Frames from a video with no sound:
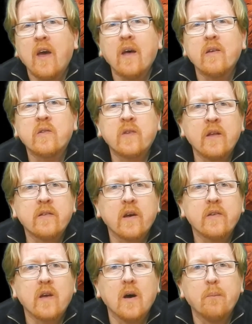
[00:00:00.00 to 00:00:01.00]
has sent
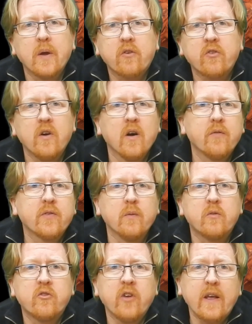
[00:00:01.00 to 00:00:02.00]
us a picture of
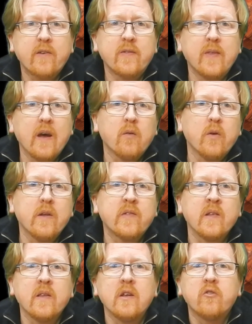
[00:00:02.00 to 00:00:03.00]
some chicks that
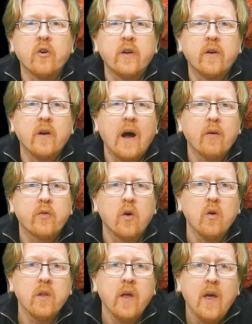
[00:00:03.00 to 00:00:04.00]
recently joined her
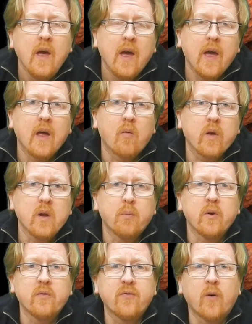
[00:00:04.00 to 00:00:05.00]
household, and we're going to
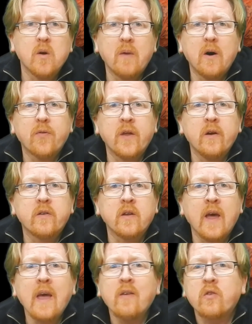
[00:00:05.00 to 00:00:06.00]
put a form out there
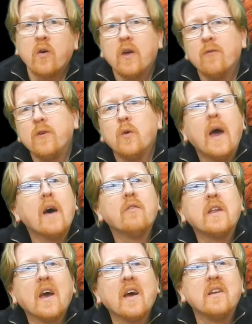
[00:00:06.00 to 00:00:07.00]
today, so if you have
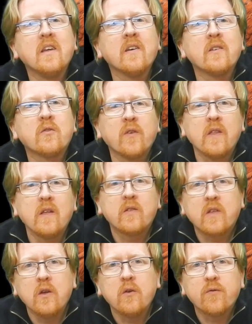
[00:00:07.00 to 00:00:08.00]
any ideas for
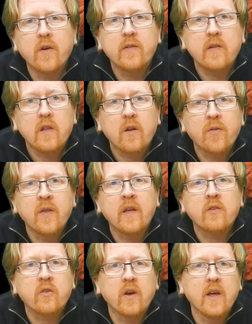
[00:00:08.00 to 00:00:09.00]
these cute fuzzy little
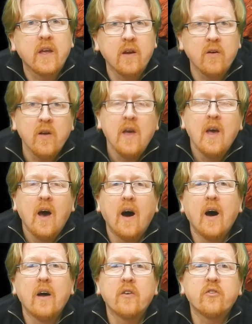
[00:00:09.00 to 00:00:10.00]
things right here,
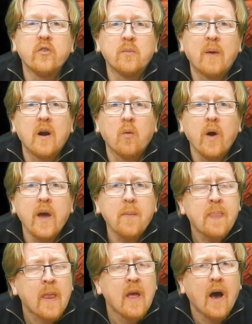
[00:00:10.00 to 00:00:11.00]
shoot them our
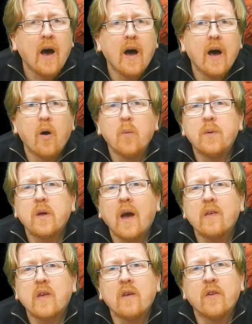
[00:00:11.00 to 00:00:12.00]
way. I hope you
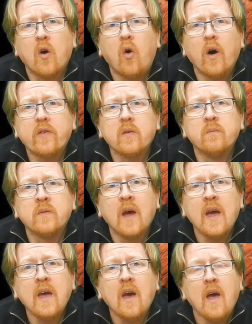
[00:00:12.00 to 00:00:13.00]
guys have an awesome
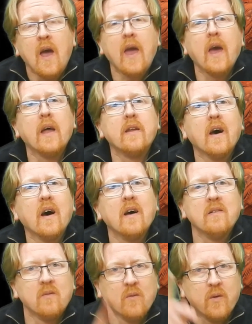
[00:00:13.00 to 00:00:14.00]
day, and
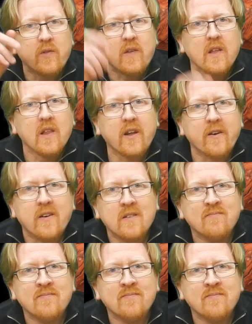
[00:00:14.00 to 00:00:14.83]
we'll see you later.